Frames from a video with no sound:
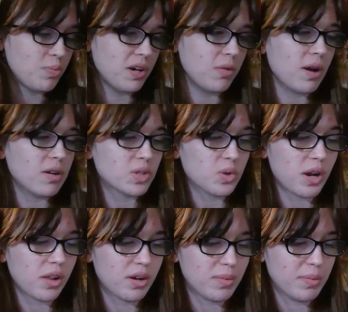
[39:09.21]
pretty rare, so not
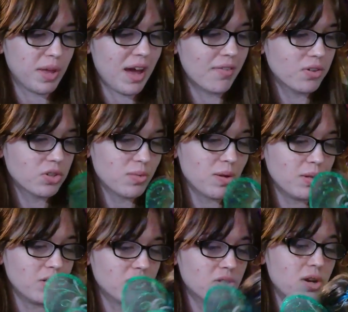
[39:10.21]
a lot of people have her, so maybe
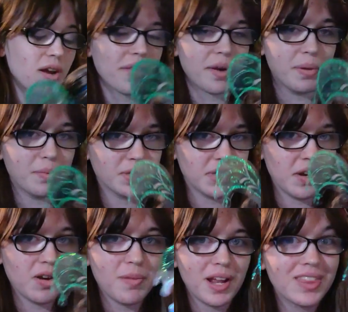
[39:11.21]
just not a lot of people see
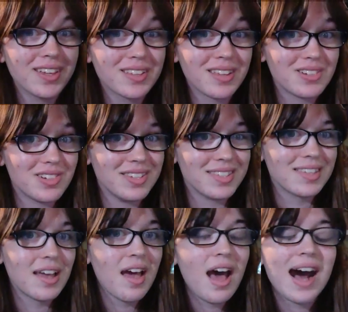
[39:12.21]
her, but I think that she's
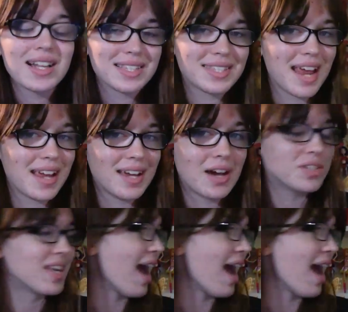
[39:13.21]
a standout